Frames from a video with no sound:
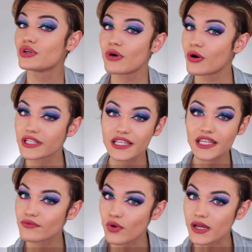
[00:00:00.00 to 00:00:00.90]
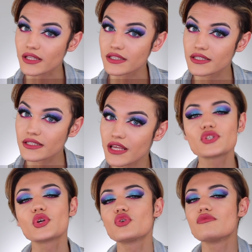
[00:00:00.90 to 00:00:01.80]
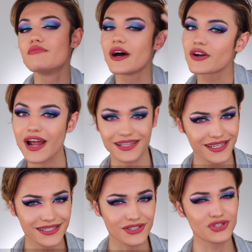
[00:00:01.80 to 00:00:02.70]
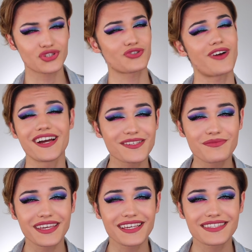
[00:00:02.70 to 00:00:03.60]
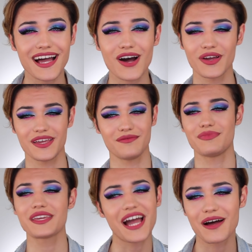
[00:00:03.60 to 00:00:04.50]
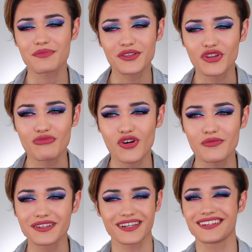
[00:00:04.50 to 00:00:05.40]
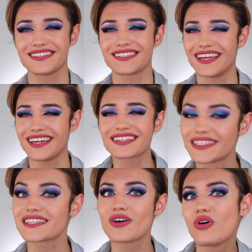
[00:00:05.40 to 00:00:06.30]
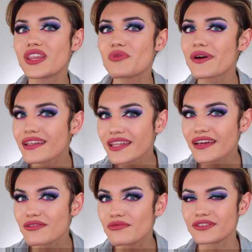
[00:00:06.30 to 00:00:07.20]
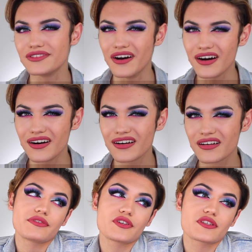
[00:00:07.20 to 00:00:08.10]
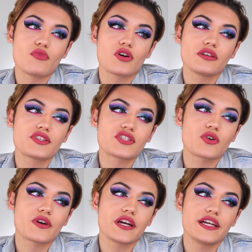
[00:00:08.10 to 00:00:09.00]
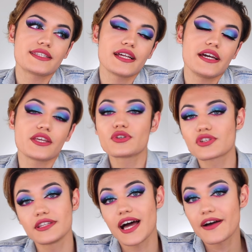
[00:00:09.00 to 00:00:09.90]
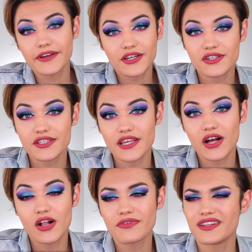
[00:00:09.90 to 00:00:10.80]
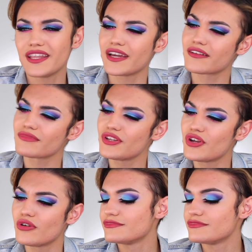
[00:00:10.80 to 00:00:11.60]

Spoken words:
you only live once. So you better at least just try some things out and be happy in the moment, because like, that's the only way to live, duh. If there's a moral to the story, it's like you should laugh at yourself and like, you know,